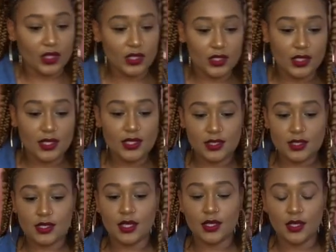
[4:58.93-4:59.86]
And
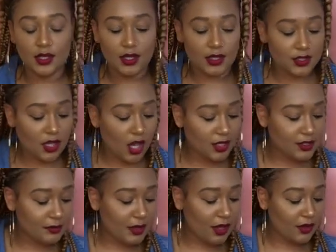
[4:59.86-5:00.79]
it's talks
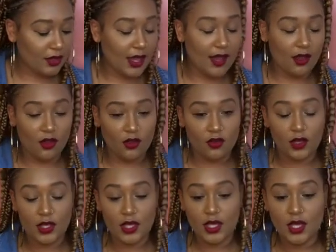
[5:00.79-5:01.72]
about how
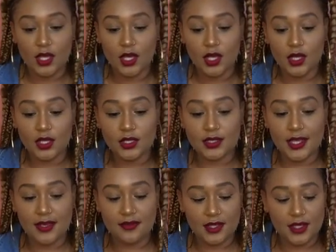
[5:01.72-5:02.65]

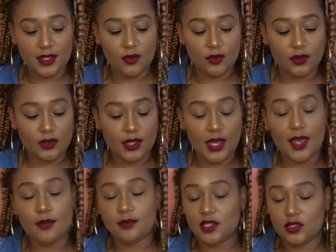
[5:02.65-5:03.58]
David
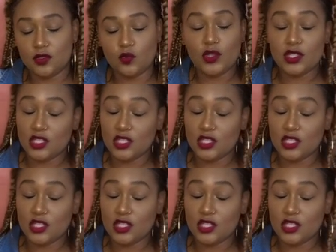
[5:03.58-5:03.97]
went